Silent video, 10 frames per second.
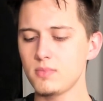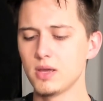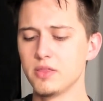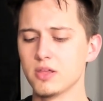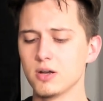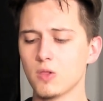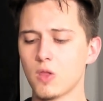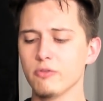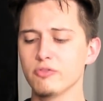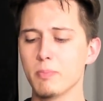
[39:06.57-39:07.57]
And then a lot
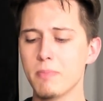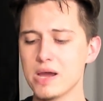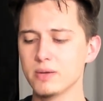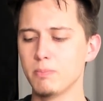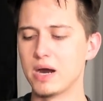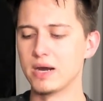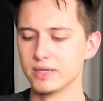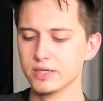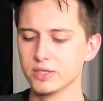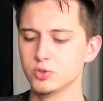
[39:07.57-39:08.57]
of the men my
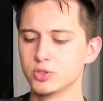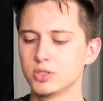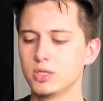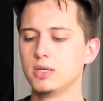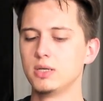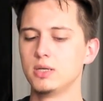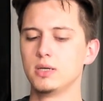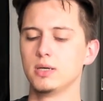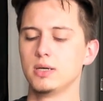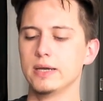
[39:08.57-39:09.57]
age
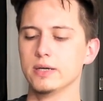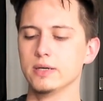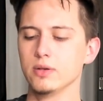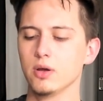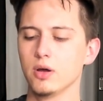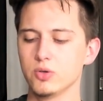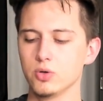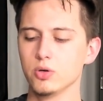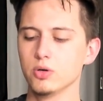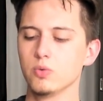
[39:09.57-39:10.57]
and
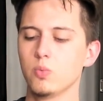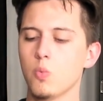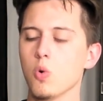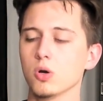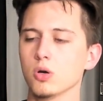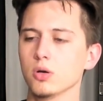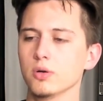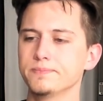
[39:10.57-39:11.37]
under were